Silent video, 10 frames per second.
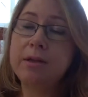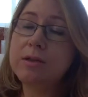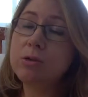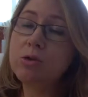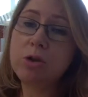
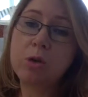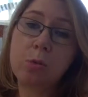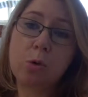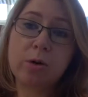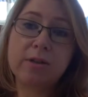Still doing the
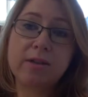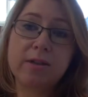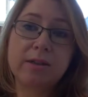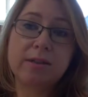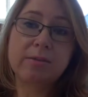walks and
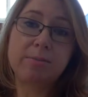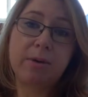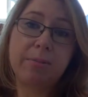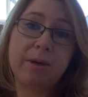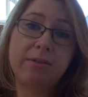that's
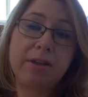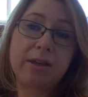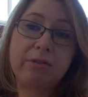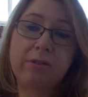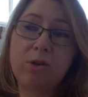a big thing.
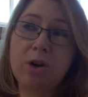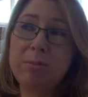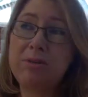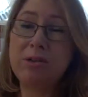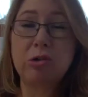And if I've got a
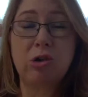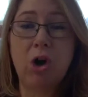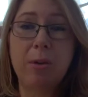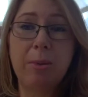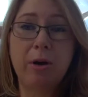bit of extra
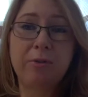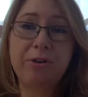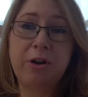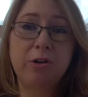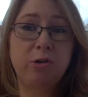time, I
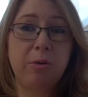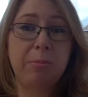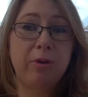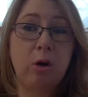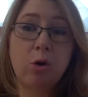feel I could do a
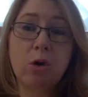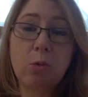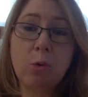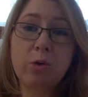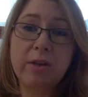longer
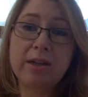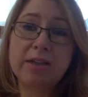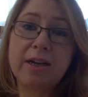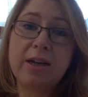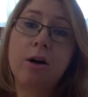walk that
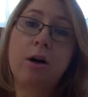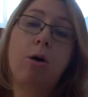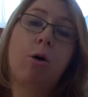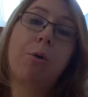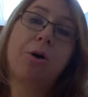day,
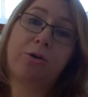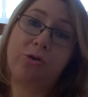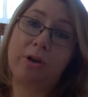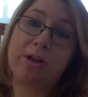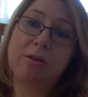or I could
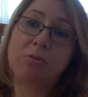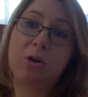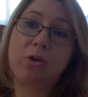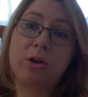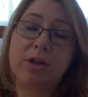try and get some
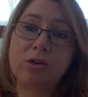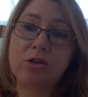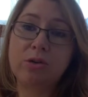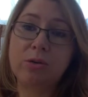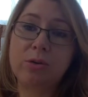yoga in
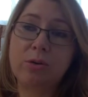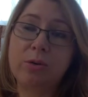too.